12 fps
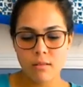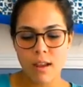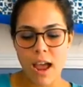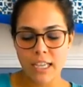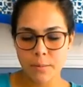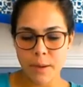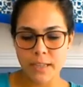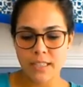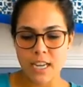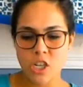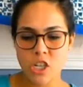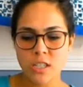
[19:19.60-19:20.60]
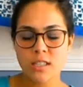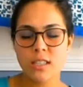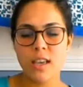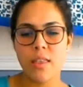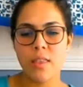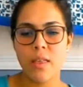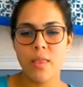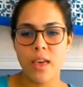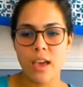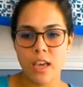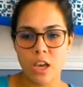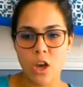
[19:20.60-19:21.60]
expectations and then
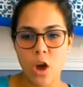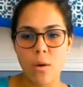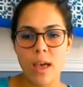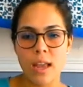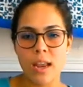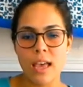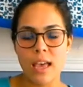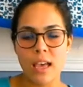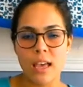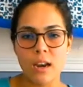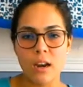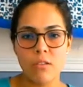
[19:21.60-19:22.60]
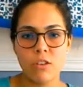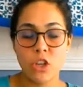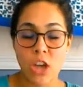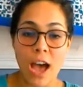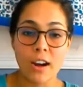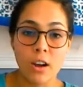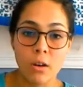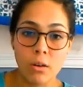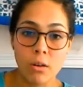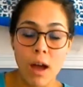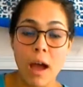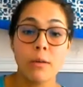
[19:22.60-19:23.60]
they can go in and shadow.
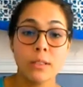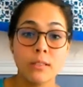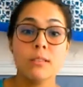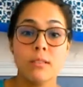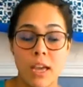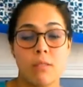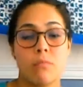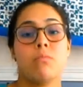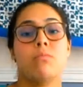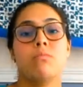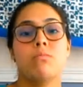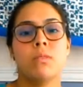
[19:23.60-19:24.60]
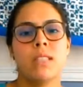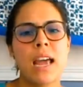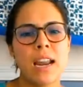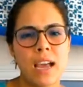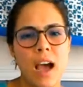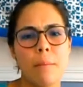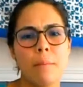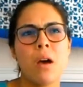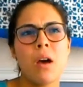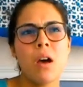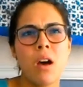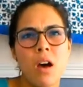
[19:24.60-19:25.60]
I would like setting up.
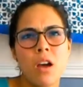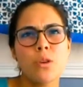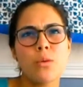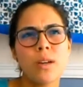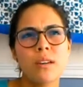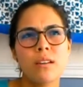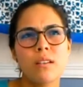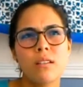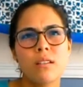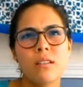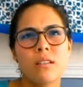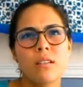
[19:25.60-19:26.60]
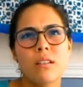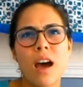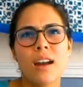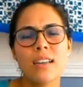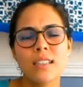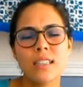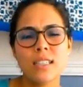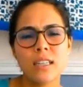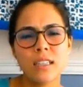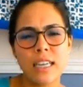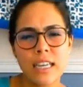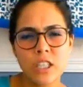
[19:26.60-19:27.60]
You wouldn't not
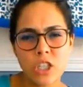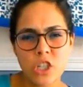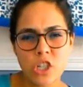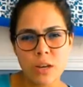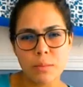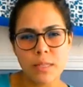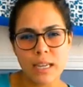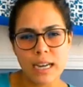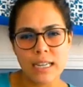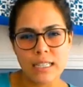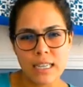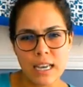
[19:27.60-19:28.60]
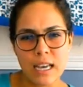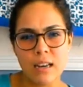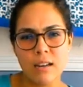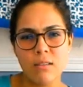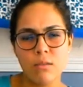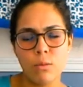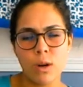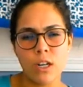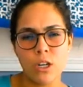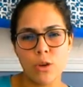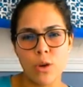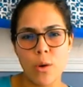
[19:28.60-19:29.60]
necessarily internships like I did where
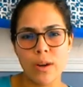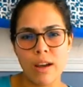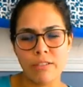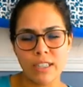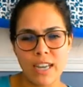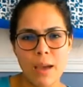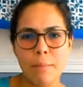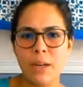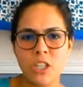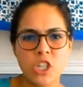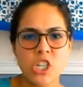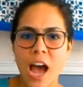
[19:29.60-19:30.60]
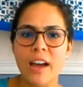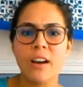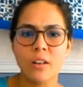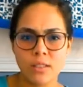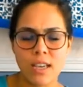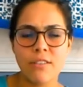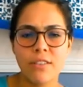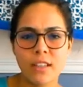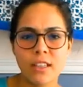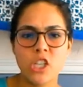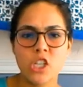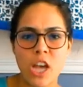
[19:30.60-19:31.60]
you go in every day, but shadow.
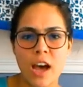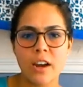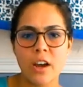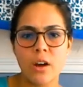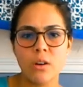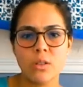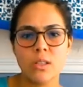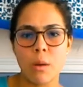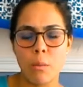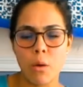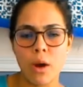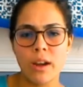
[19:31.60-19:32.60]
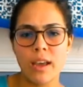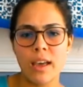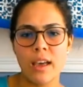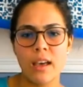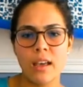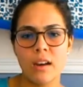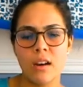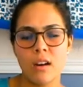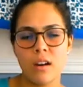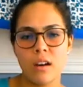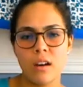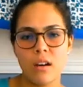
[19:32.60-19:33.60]
Definitely shadow someone and
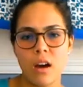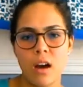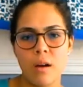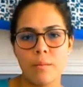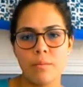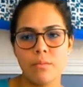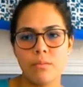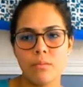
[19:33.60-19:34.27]
um,